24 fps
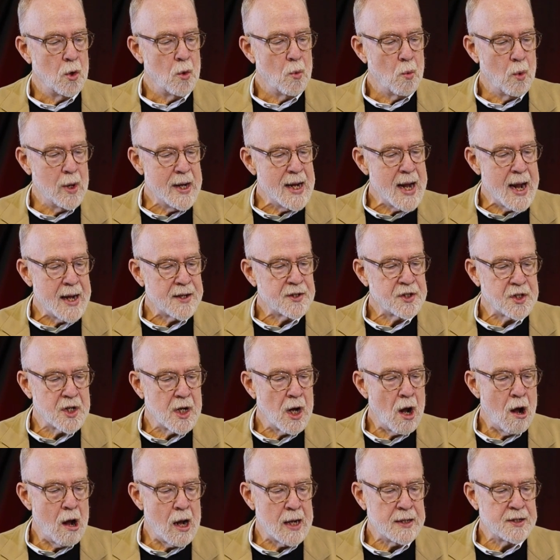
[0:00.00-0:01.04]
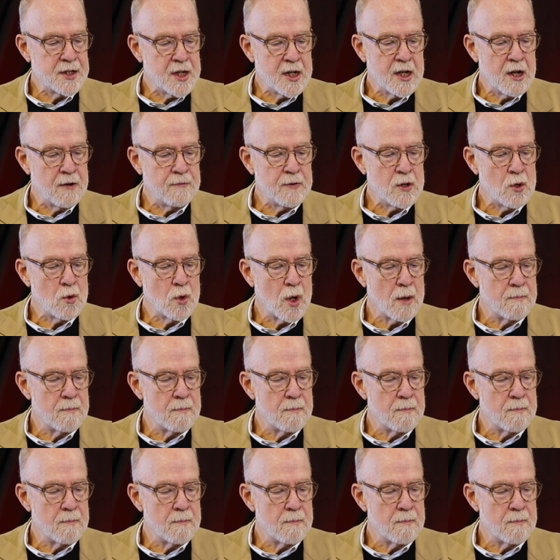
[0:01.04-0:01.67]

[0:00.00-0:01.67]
We ask God to give you